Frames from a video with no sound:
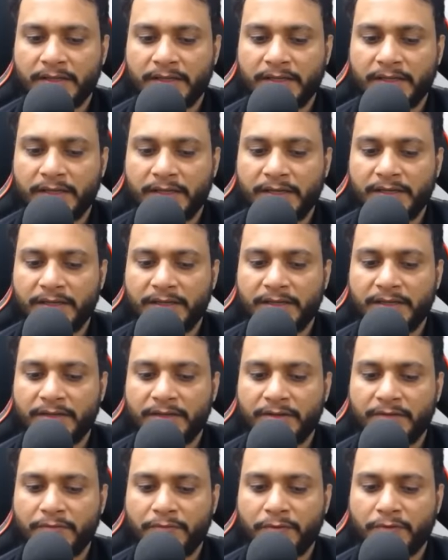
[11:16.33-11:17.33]
Create an
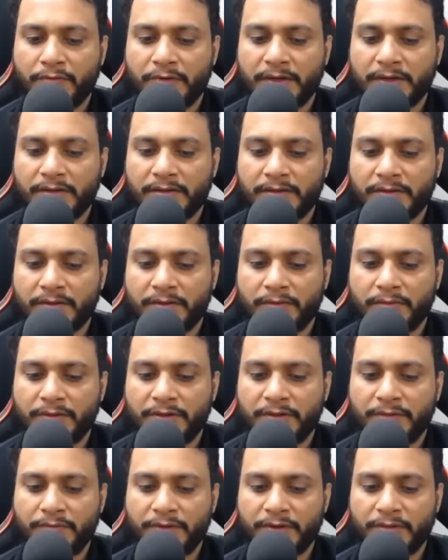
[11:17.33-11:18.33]
entry for 1
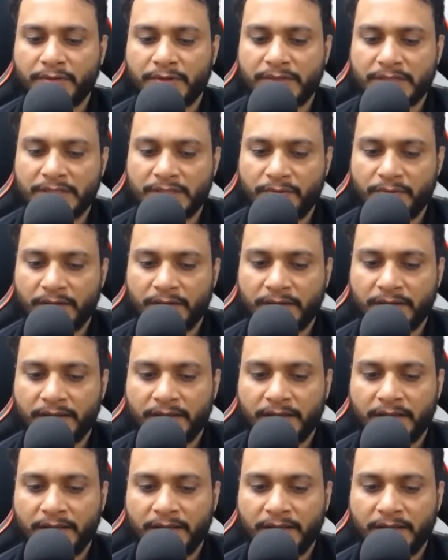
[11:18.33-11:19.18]
with a frequency 1.